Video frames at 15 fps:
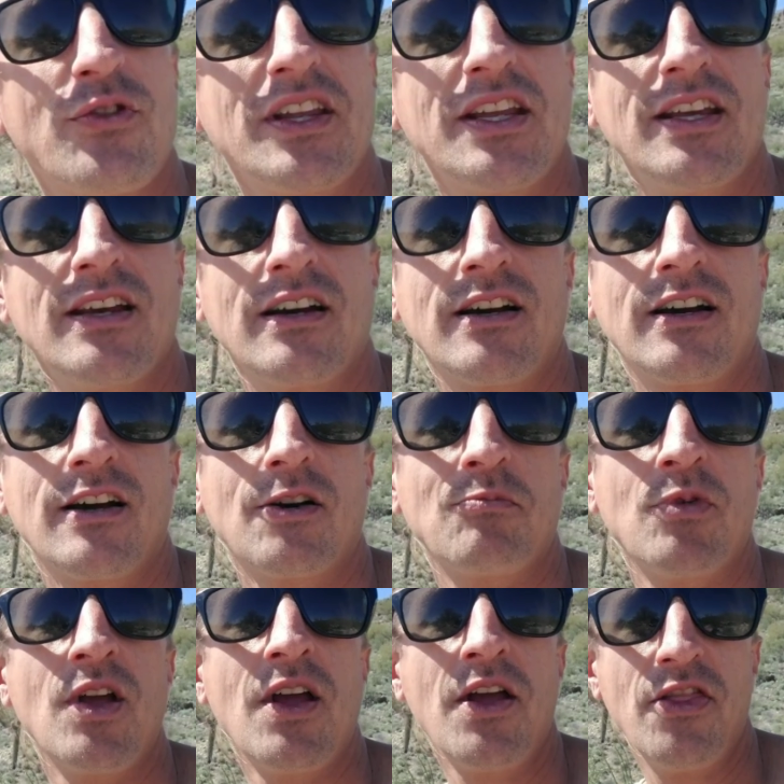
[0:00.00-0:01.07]
the
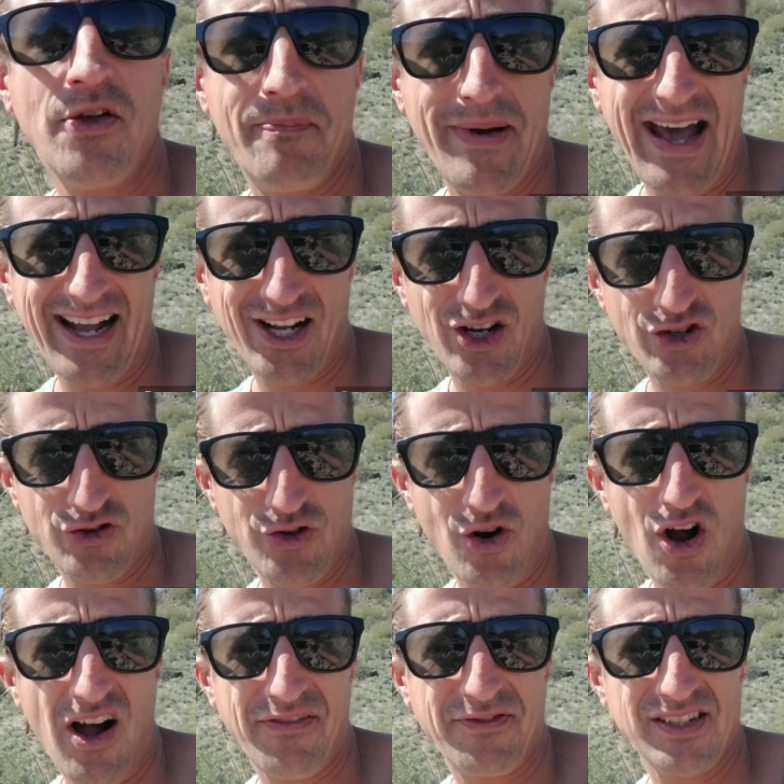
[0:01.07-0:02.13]
um, the
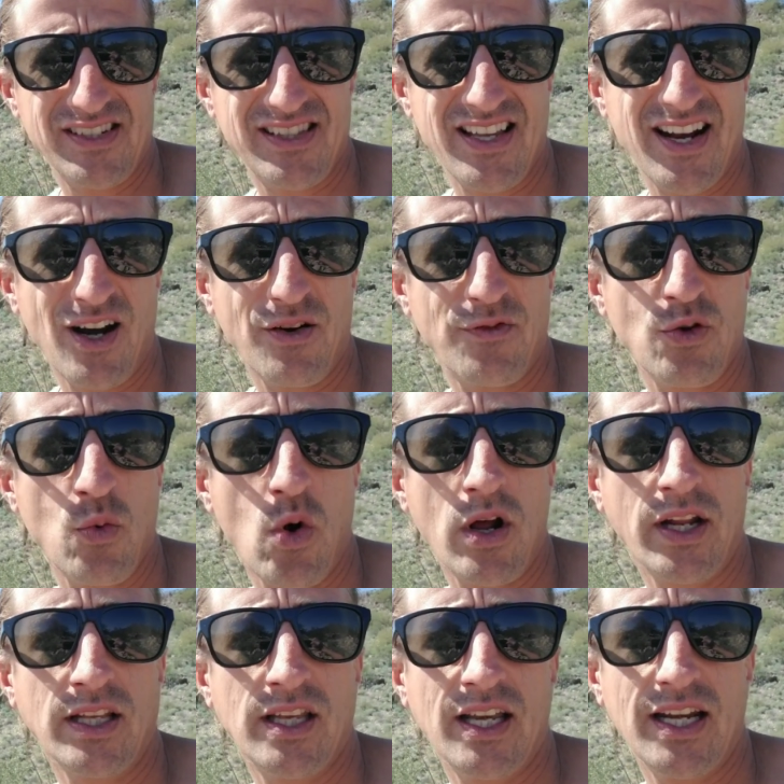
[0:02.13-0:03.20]
backcountry office there if you
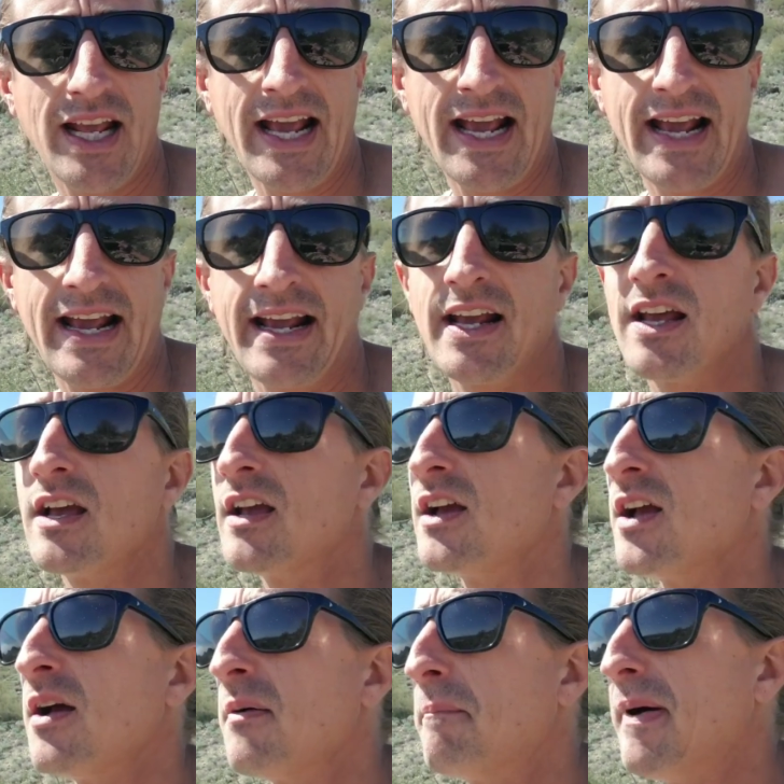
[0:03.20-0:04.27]
want to get a
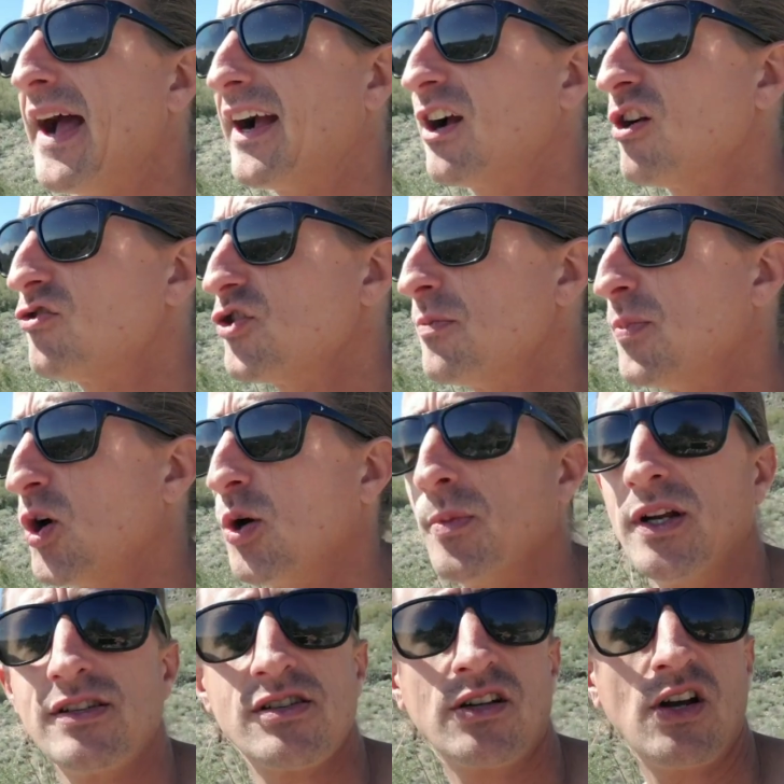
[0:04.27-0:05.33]
backcountry
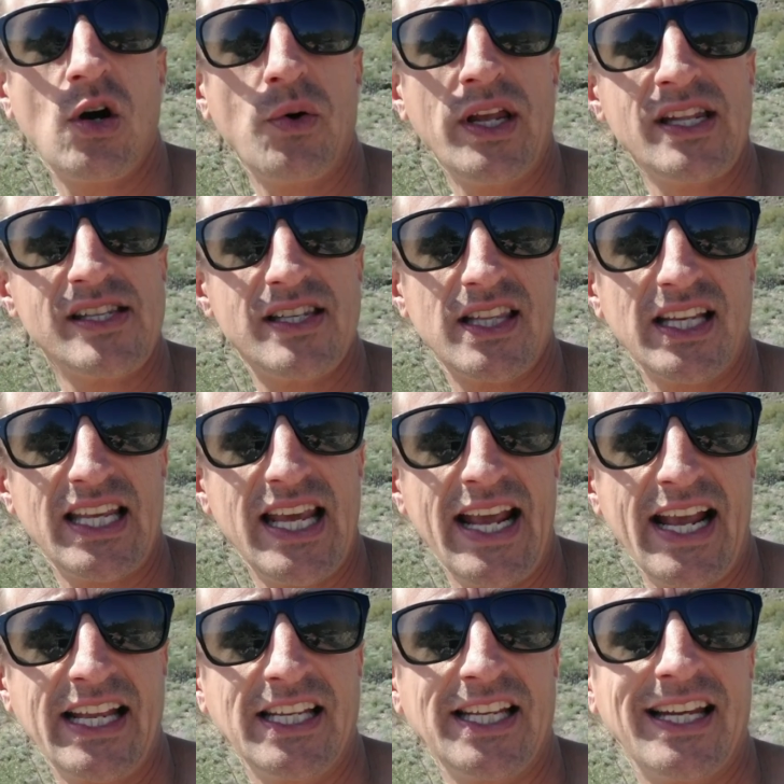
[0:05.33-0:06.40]
permit to go into the
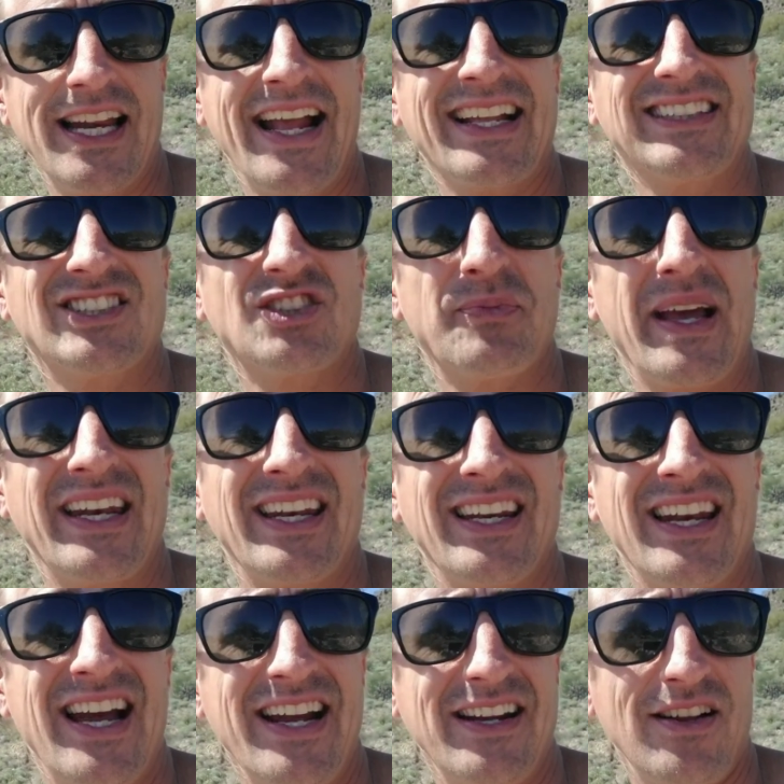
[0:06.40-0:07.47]
canyon and spend a
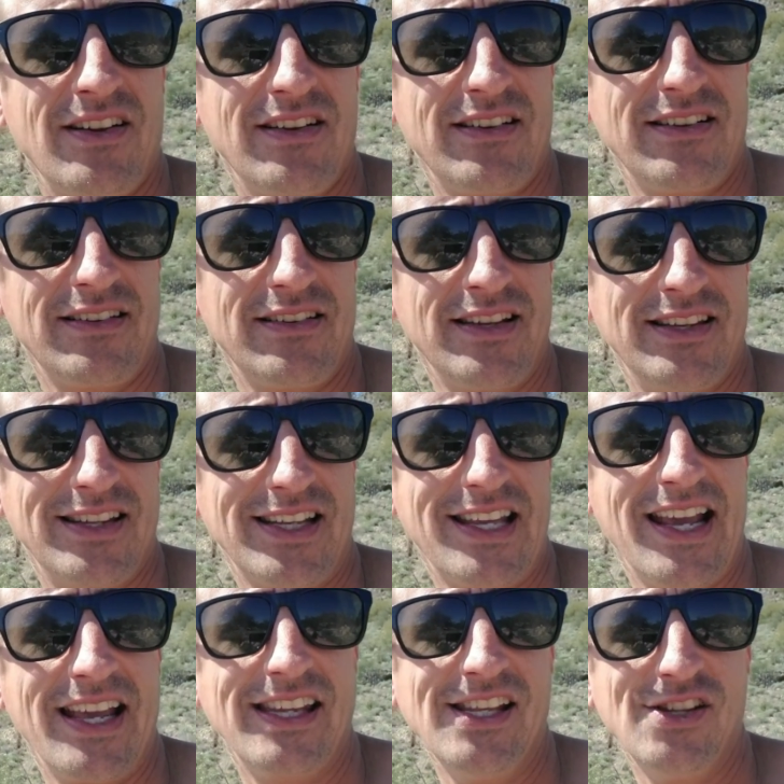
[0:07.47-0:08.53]
night in the
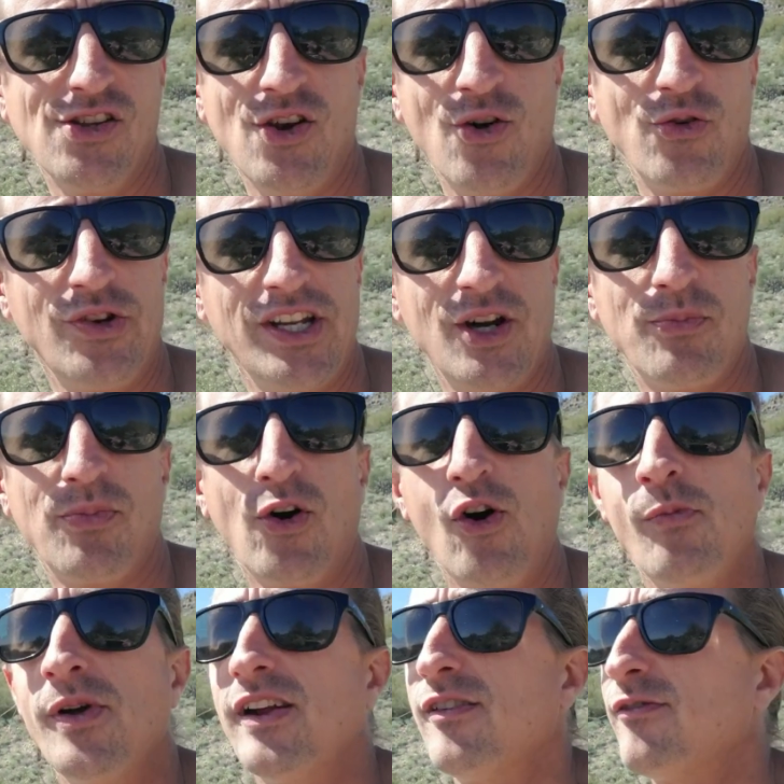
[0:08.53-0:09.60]
canyon. You don't need a
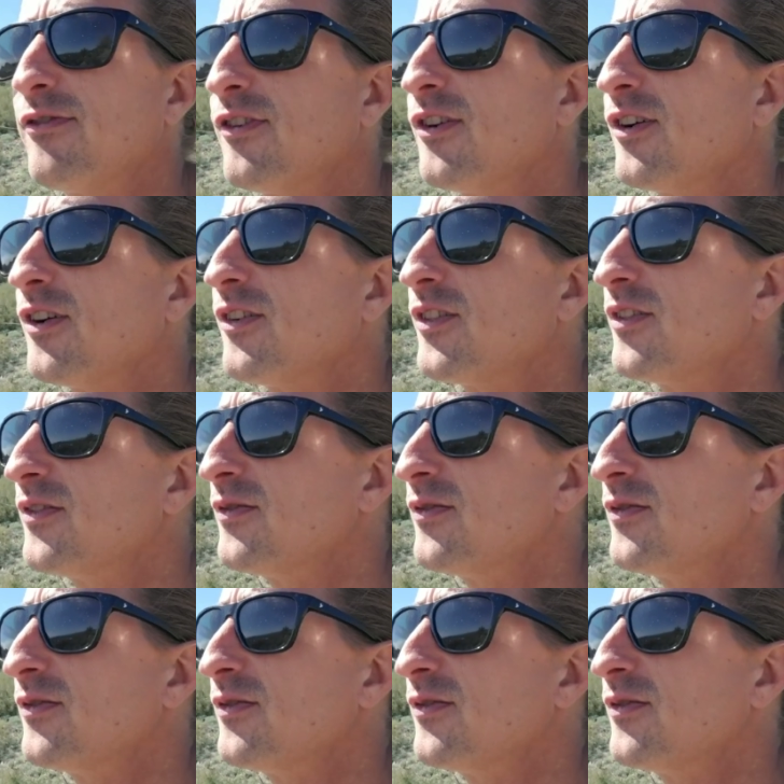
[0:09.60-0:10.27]
permit for